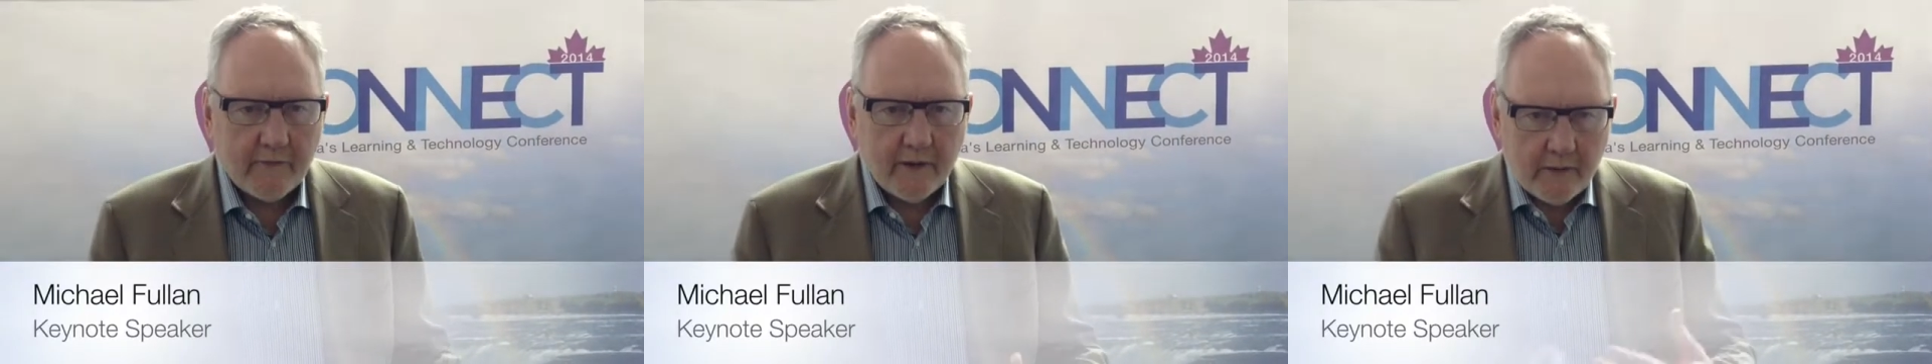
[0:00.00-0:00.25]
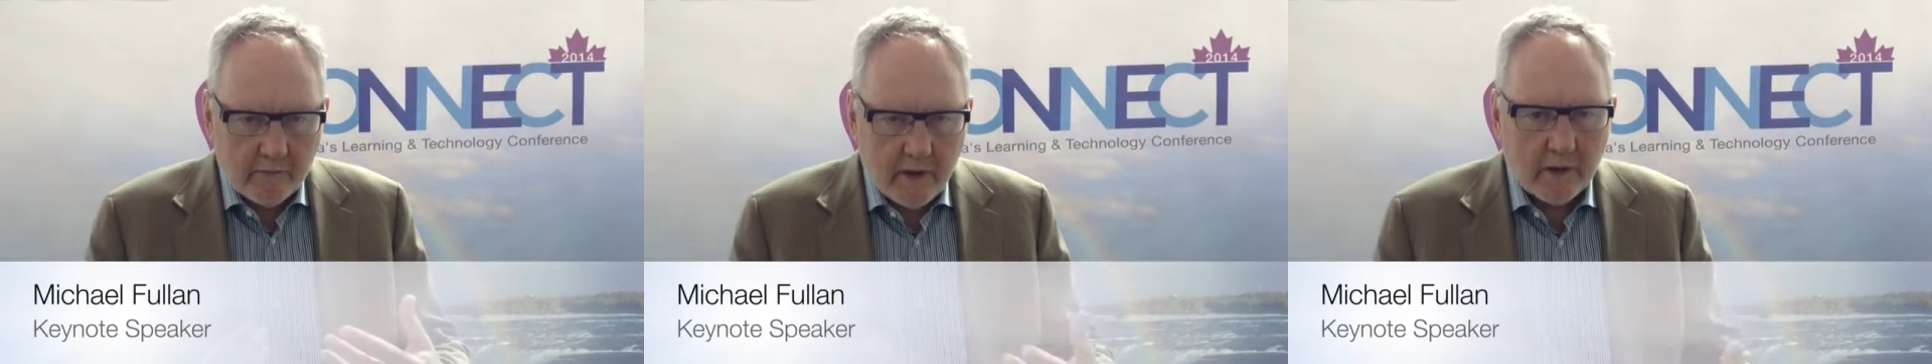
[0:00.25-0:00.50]

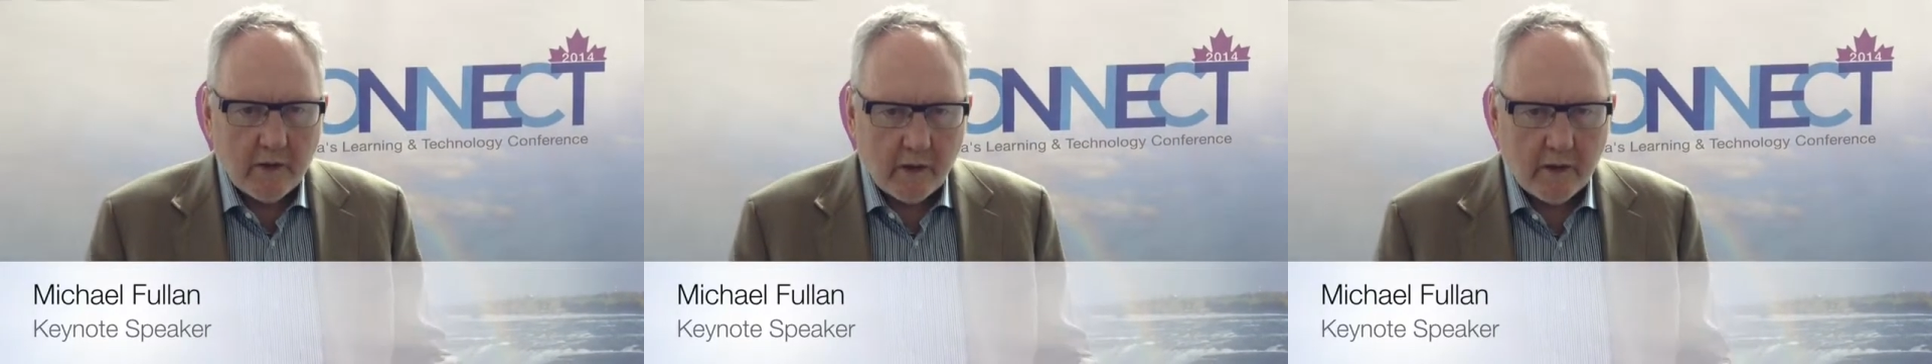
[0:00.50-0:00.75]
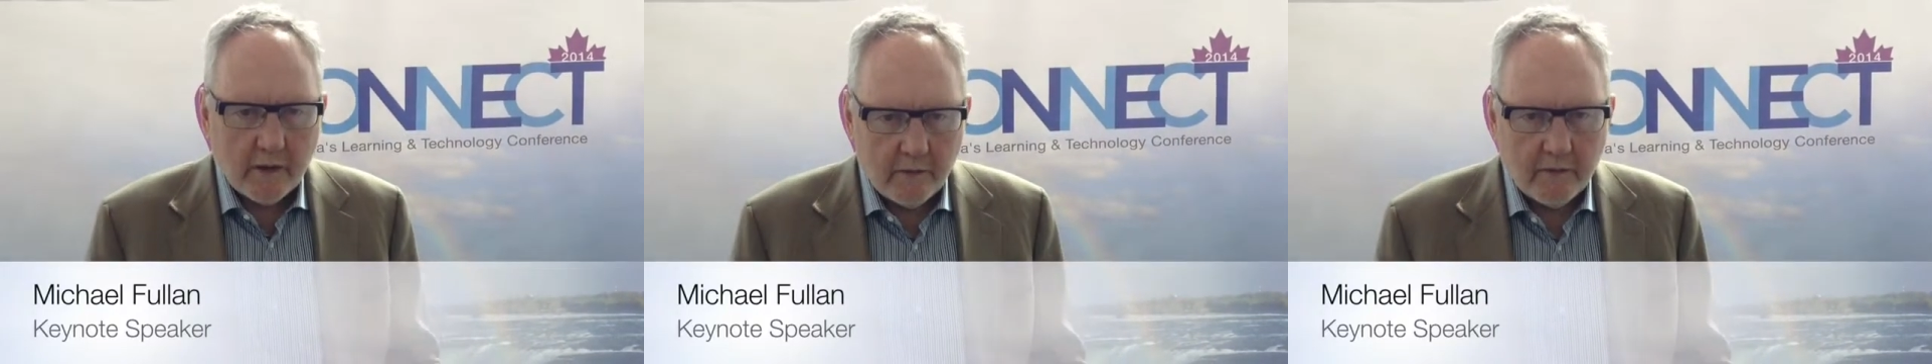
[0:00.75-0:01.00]

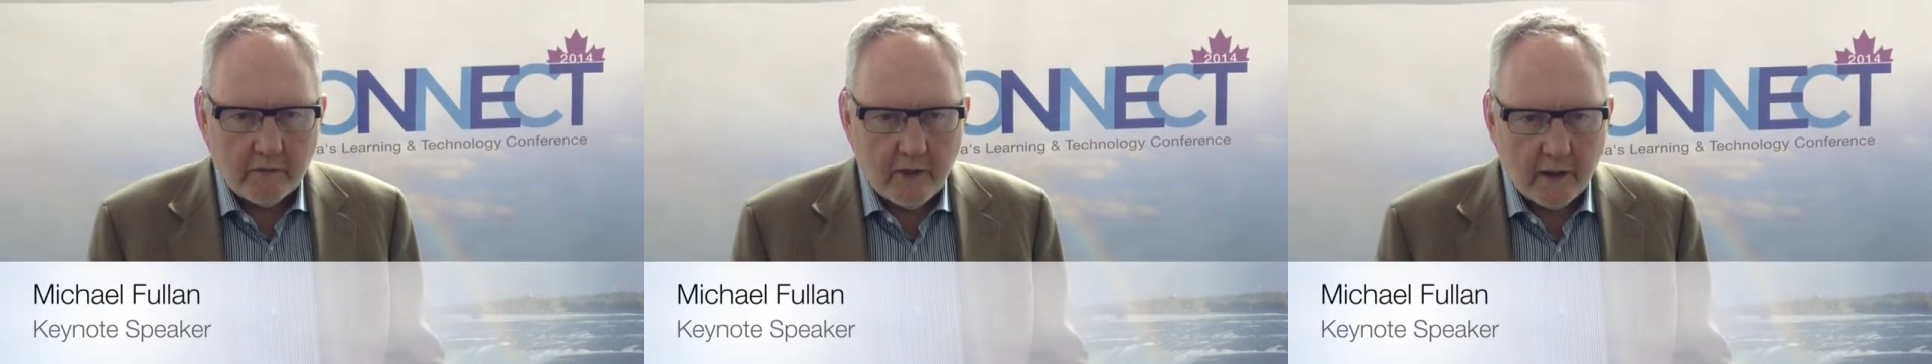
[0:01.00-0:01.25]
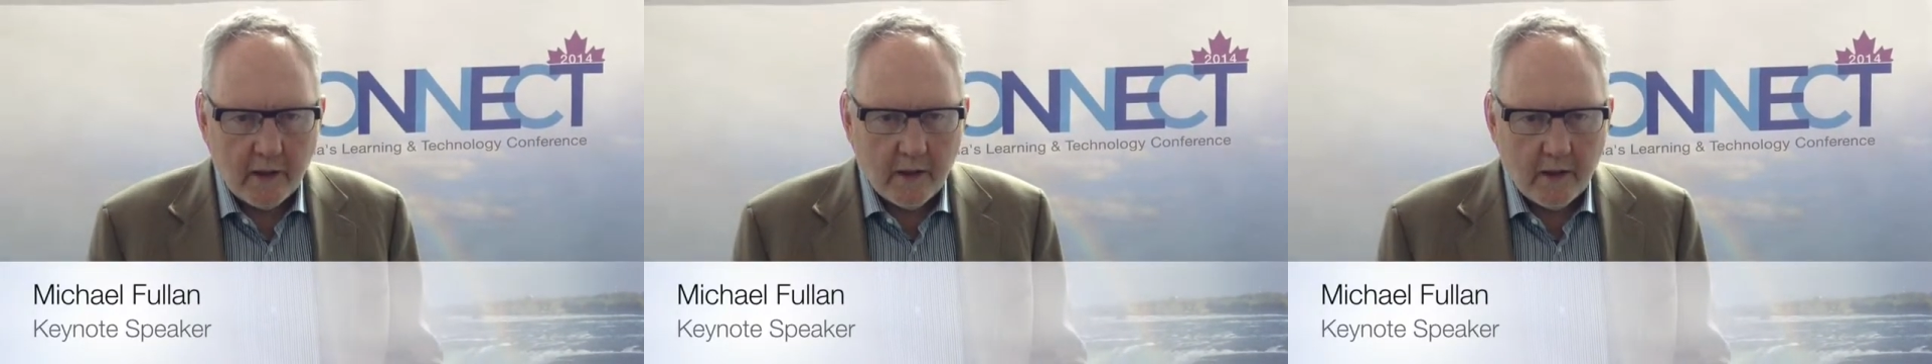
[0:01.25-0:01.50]

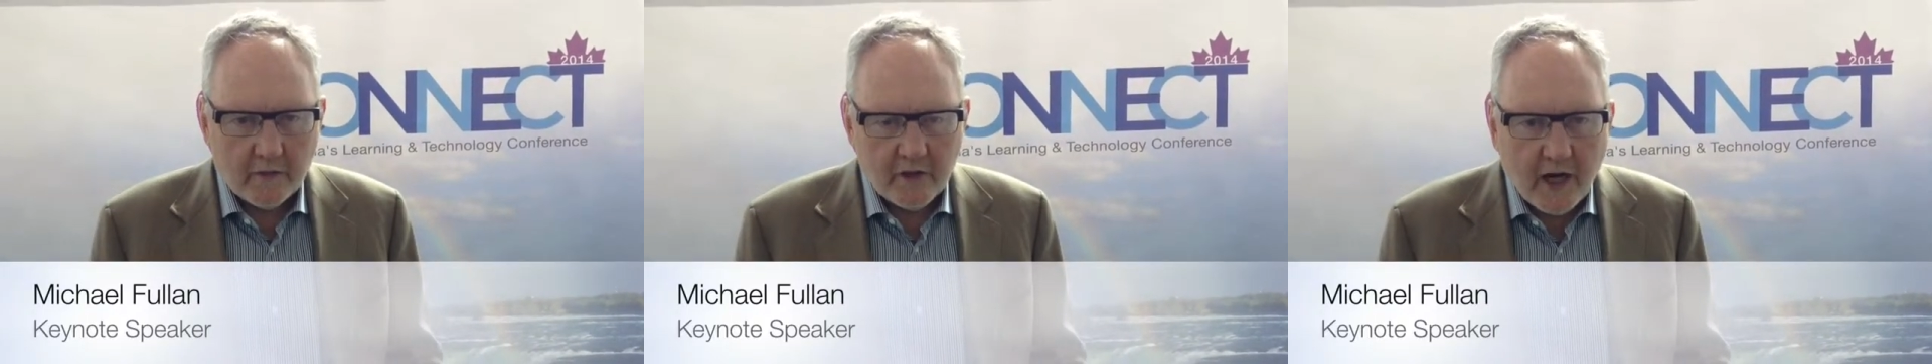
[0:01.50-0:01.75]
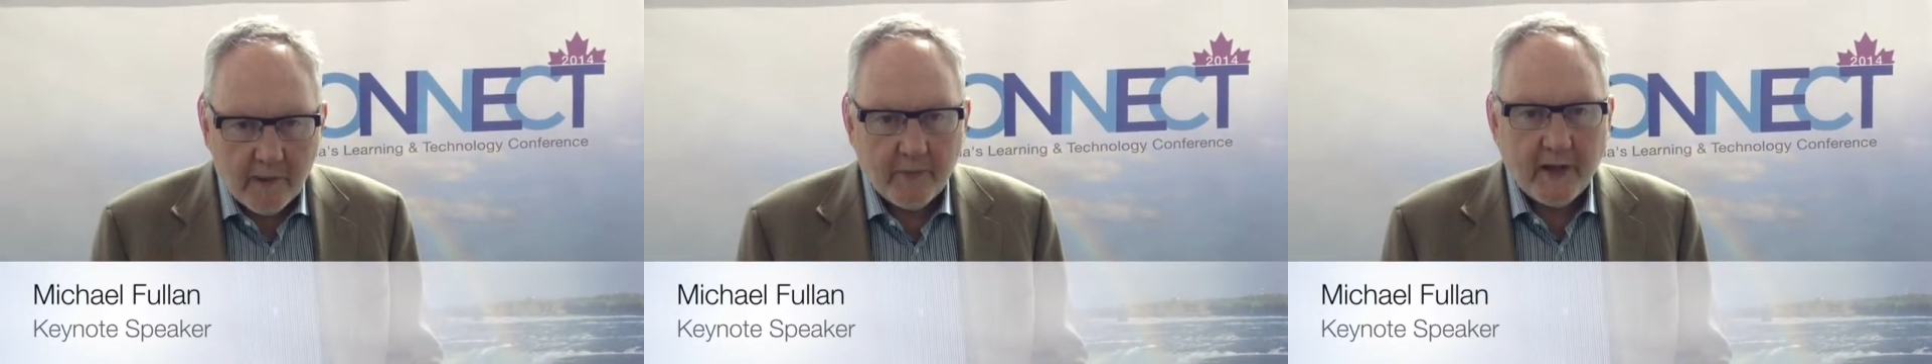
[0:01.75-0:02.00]
it
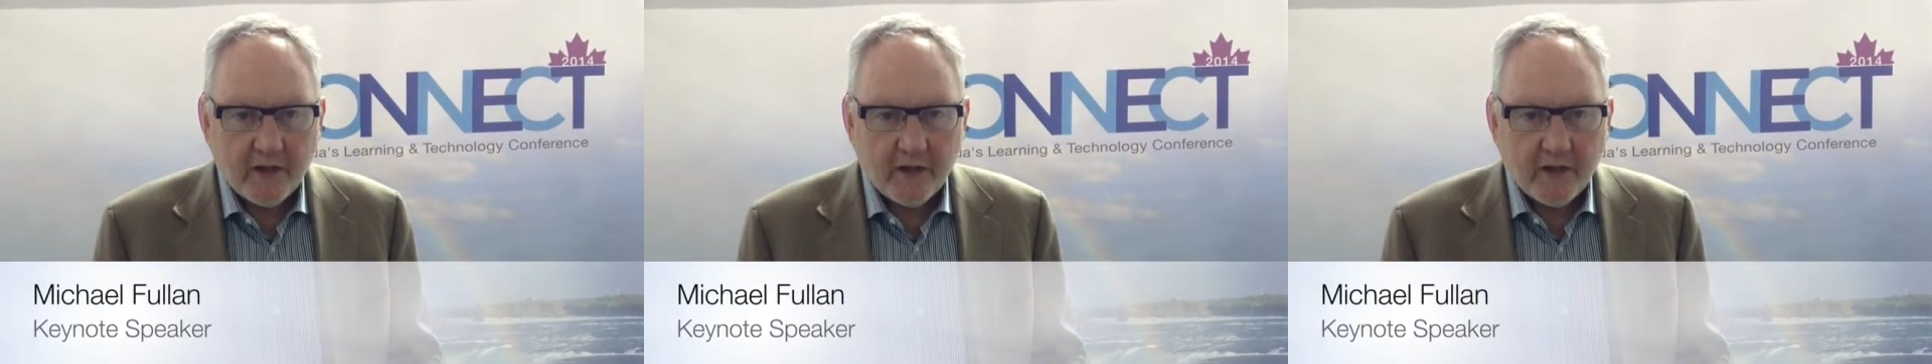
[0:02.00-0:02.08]
shaped by